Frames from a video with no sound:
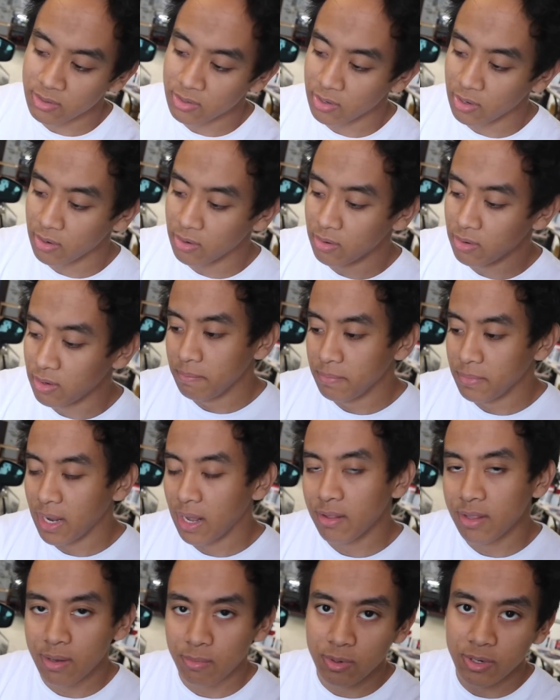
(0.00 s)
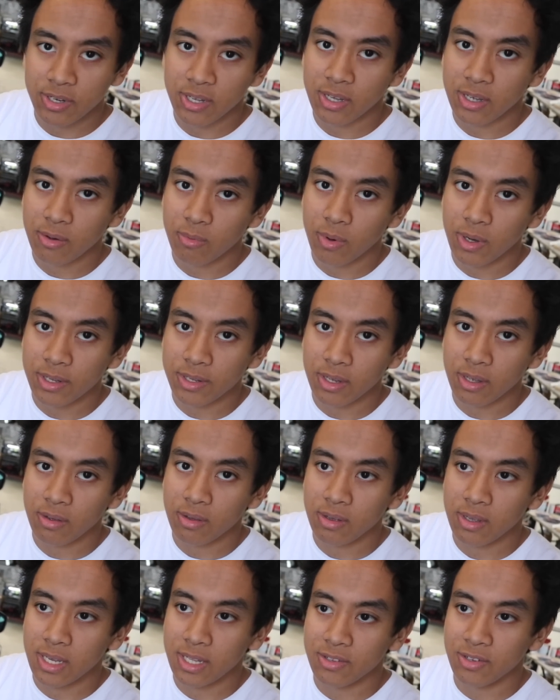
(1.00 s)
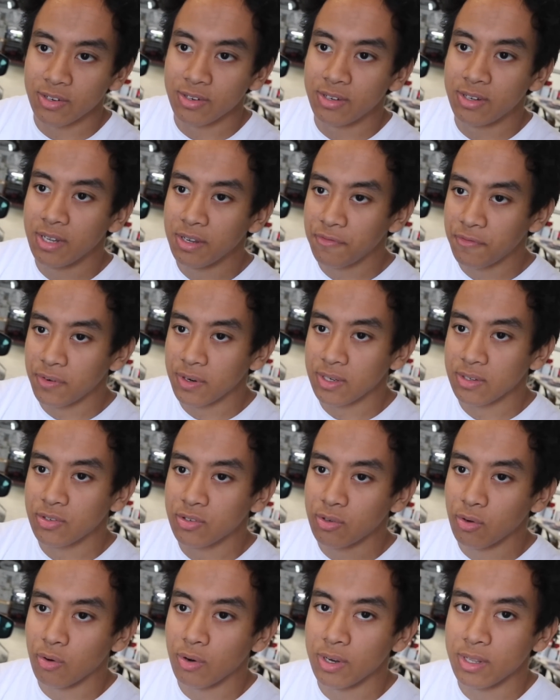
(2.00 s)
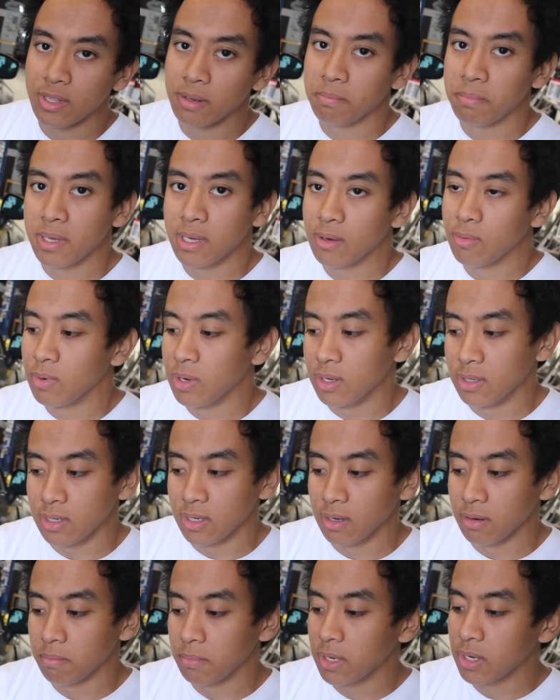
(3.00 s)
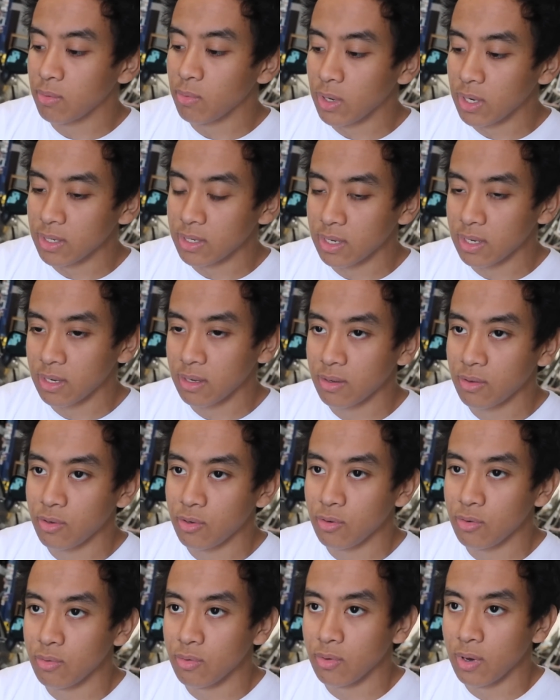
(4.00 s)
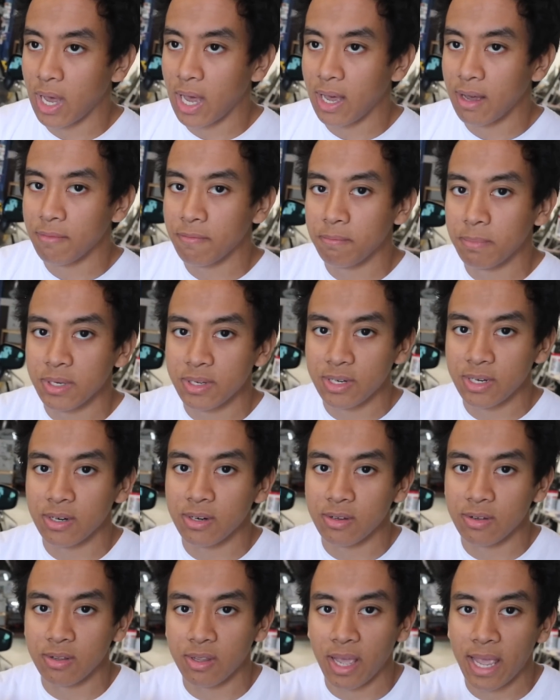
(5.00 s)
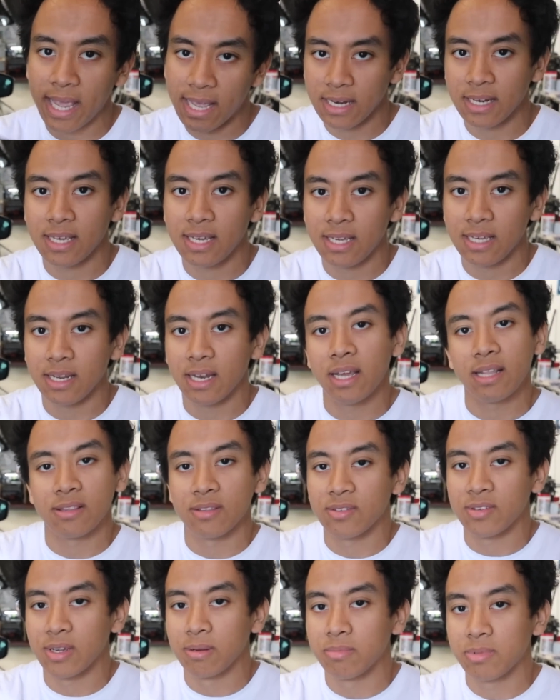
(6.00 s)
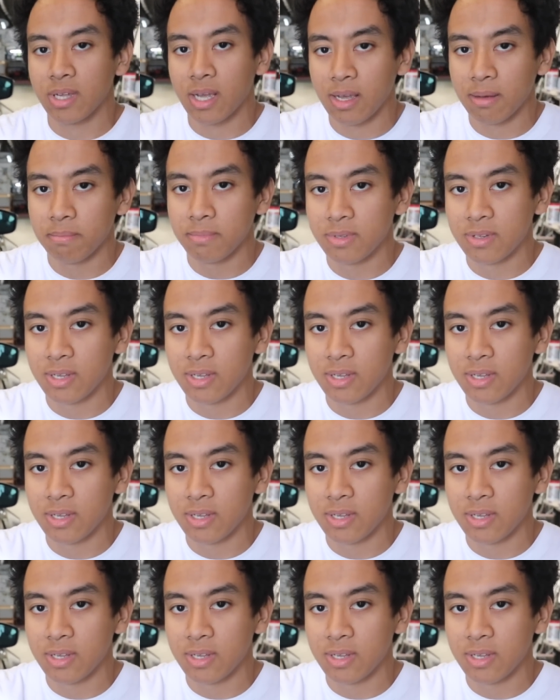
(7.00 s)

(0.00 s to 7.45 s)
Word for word: So now that we're TIG welding, it's a different story than MIG welding. MIG welding, you have material and heat at the same time.